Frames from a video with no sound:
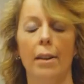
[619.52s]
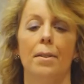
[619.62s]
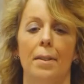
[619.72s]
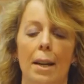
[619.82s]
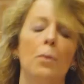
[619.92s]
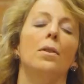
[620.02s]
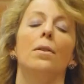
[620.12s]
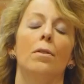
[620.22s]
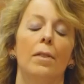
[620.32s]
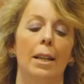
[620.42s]

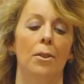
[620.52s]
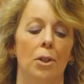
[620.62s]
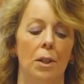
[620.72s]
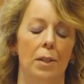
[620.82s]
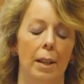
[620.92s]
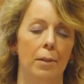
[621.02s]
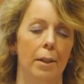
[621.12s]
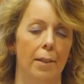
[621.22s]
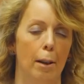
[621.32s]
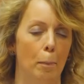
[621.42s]

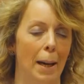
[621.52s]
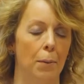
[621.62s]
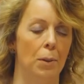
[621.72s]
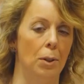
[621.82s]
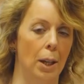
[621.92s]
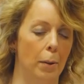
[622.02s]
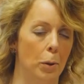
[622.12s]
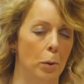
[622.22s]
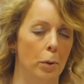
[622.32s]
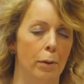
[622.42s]
£9,375 in
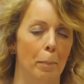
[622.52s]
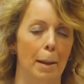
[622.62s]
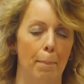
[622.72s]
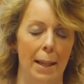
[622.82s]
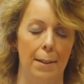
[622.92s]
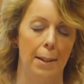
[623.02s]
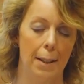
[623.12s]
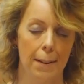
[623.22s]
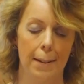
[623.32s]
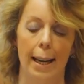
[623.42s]
total from my
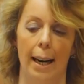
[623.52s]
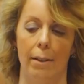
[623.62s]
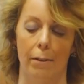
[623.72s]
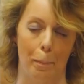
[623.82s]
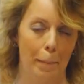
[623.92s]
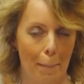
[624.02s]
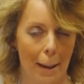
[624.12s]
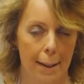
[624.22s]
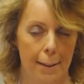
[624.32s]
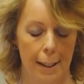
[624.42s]
business and from me
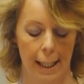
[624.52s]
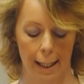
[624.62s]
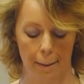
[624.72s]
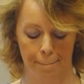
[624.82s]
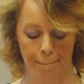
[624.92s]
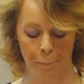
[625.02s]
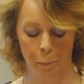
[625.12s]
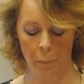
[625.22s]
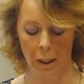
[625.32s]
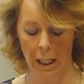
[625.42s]
personally.
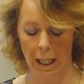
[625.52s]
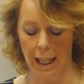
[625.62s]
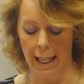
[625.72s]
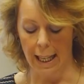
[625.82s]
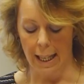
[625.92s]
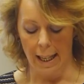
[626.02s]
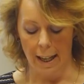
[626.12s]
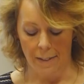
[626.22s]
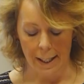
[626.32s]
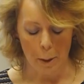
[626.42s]

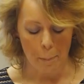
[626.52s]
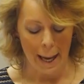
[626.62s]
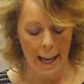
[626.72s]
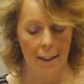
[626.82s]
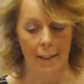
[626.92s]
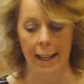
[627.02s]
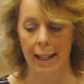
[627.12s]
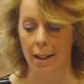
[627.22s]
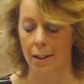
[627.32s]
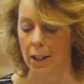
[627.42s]
If I compare
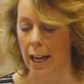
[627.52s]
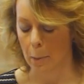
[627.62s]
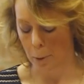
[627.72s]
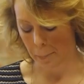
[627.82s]
that in the table